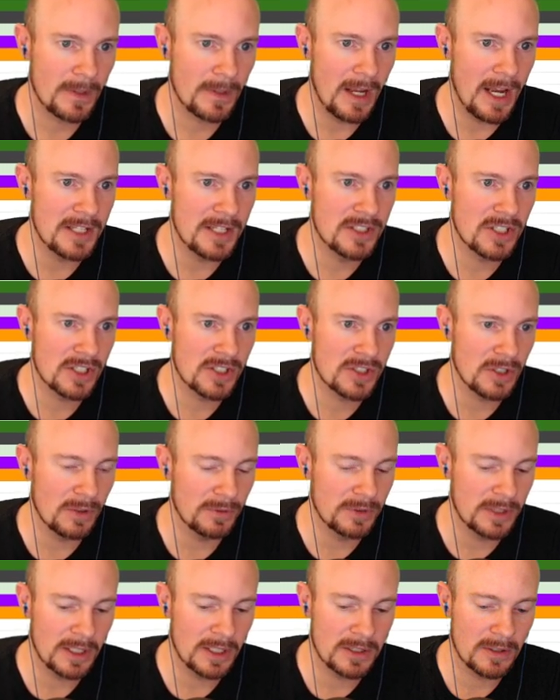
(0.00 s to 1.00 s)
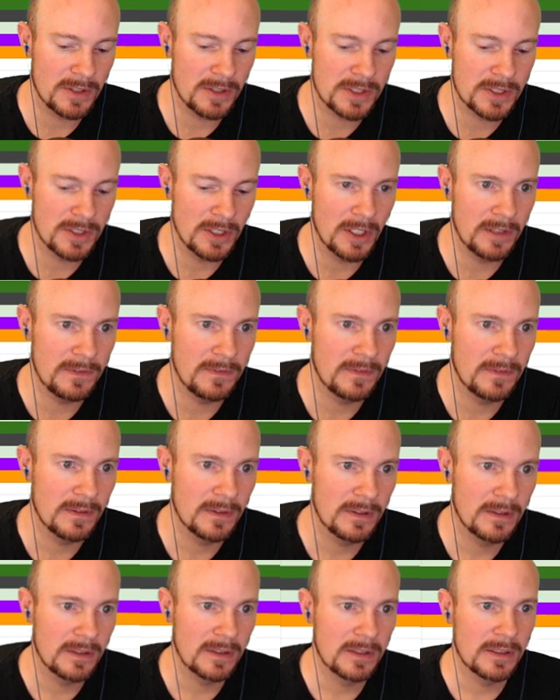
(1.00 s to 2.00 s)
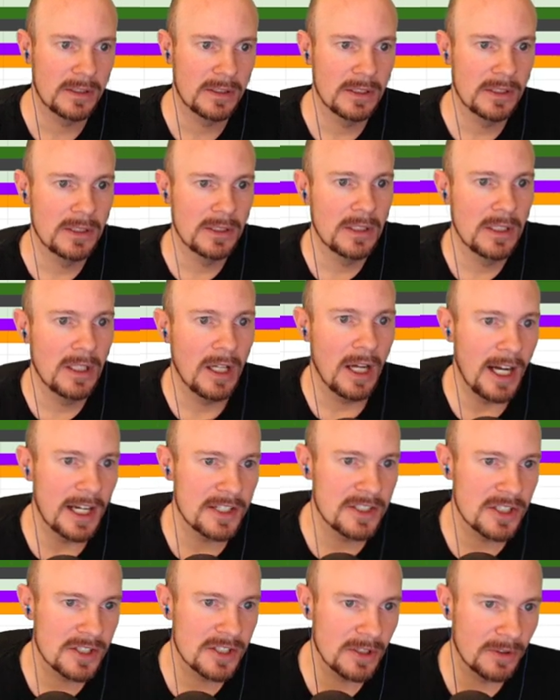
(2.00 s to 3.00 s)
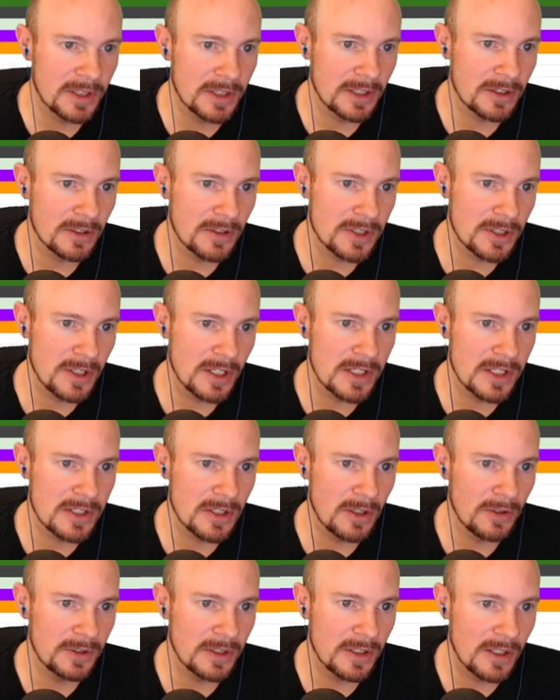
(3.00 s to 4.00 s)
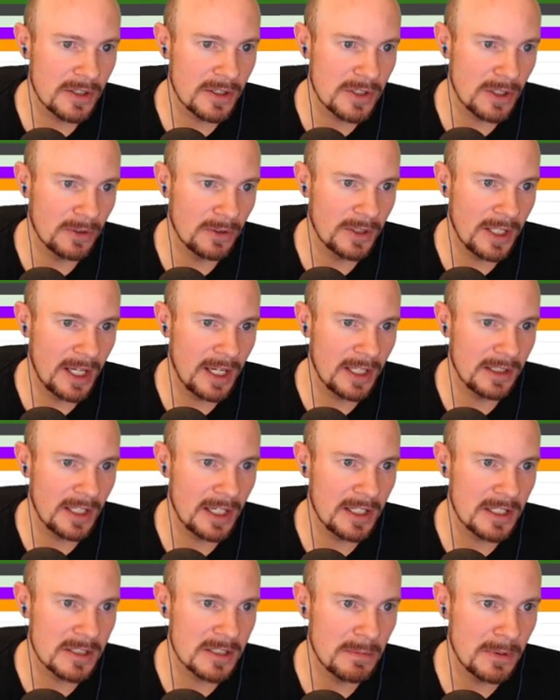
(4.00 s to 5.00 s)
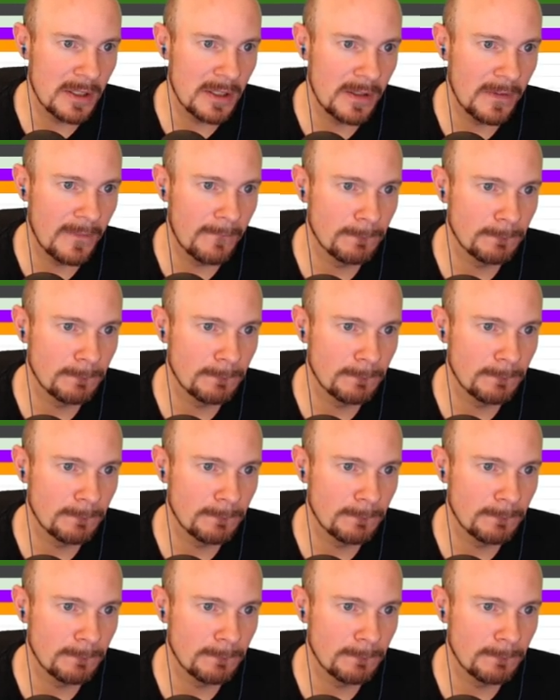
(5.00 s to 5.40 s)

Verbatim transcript: I just don't think they're as good. I just don't think they're as good as Zoltan A and Lanius B.